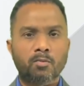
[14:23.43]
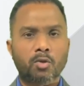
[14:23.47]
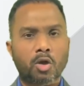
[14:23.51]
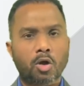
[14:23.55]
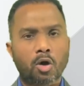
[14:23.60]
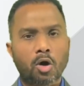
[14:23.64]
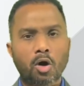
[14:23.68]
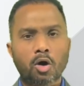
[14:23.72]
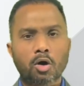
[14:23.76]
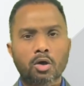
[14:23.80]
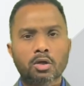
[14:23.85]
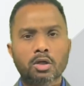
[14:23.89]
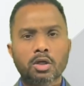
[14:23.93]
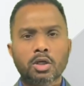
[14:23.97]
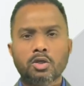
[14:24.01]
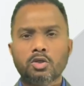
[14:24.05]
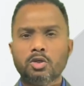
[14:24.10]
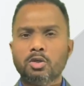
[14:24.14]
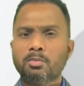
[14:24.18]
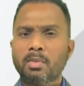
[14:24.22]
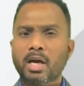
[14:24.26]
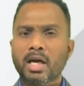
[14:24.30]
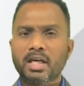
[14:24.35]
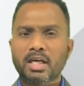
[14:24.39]
or you
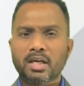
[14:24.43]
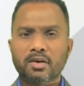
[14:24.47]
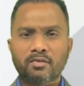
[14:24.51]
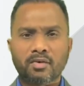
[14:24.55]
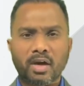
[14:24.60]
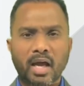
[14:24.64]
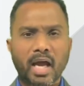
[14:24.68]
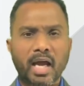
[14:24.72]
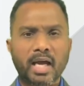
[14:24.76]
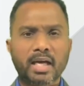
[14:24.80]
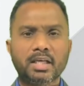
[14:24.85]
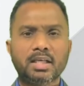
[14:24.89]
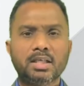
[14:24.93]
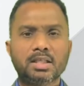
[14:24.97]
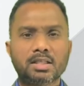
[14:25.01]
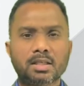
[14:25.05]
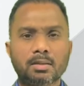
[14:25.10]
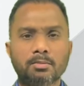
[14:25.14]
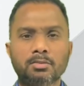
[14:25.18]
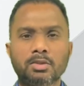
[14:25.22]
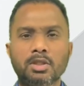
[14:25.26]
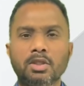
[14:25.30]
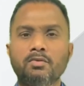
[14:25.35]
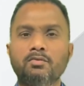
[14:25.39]
might have added
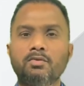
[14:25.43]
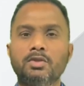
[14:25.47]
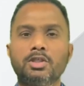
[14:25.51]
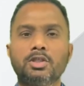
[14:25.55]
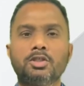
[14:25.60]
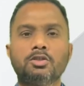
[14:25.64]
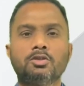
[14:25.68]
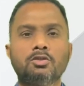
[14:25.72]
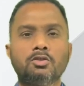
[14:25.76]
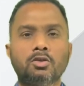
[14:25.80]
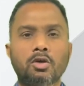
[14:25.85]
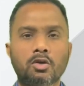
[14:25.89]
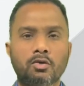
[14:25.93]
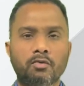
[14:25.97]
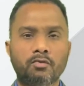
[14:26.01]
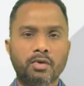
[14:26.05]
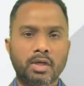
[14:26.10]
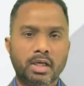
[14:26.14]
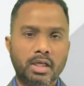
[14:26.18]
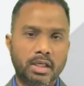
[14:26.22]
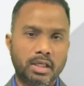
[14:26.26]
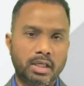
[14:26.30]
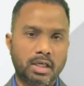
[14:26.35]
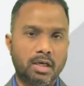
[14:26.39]
something which is not
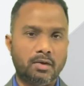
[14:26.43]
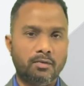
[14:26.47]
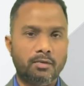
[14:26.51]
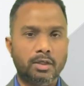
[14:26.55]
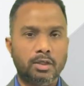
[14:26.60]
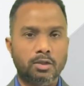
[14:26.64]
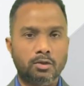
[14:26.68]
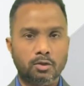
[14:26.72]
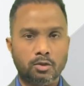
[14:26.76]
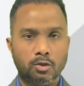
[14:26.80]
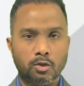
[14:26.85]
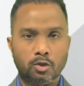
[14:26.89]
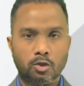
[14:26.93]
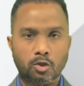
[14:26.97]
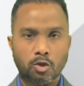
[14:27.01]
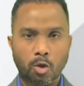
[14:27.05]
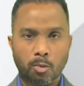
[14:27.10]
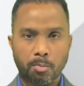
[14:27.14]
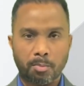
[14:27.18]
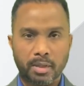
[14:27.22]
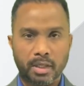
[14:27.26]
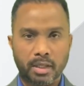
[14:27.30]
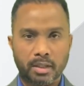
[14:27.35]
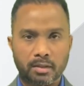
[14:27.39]
very relevant to your
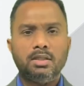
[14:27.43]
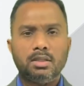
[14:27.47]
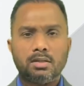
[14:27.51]
topic.